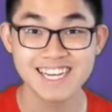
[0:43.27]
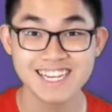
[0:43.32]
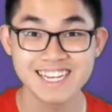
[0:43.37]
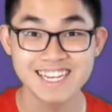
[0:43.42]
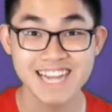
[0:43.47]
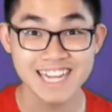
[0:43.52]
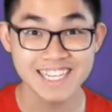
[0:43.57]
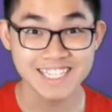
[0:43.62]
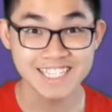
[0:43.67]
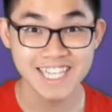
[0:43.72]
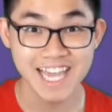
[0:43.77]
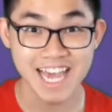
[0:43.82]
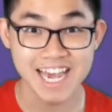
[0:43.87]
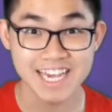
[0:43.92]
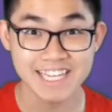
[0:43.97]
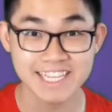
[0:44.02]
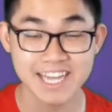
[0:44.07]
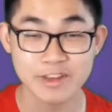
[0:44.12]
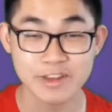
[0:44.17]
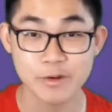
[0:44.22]
Let's
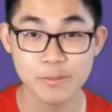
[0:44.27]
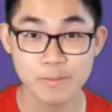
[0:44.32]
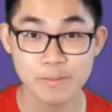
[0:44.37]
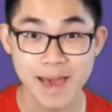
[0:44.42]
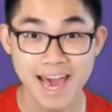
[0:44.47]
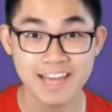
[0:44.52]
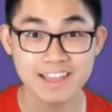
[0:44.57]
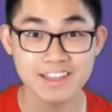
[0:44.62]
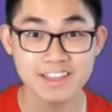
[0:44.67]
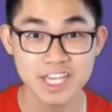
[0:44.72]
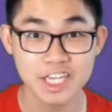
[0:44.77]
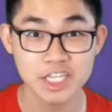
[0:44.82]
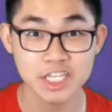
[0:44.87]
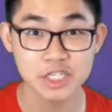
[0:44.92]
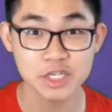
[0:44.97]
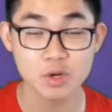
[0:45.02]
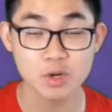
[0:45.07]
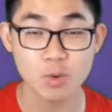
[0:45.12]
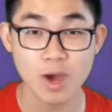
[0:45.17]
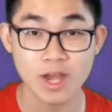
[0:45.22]
say that your math
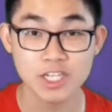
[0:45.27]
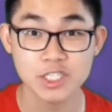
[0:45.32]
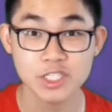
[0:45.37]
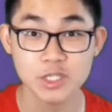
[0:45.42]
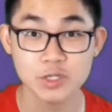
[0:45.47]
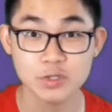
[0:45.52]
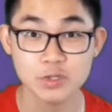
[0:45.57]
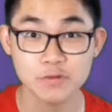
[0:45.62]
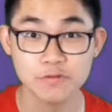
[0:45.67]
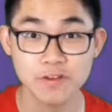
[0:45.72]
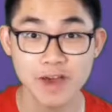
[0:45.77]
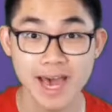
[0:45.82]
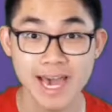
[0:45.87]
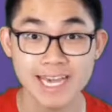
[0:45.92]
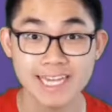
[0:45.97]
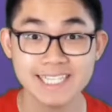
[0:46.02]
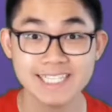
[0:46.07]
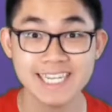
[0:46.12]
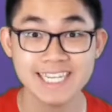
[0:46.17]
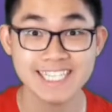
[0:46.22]
teacher wants you to
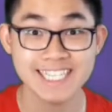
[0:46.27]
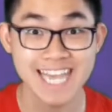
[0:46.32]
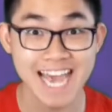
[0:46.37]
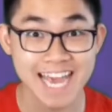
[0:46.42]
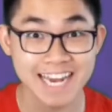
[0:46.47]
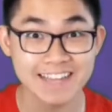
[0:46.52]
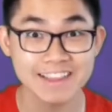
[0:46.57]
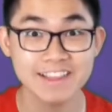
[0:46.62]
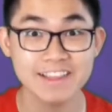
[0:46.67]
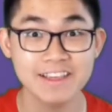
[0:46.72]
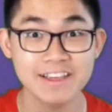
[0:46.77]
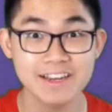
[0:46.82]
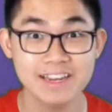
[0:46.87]
find the 10th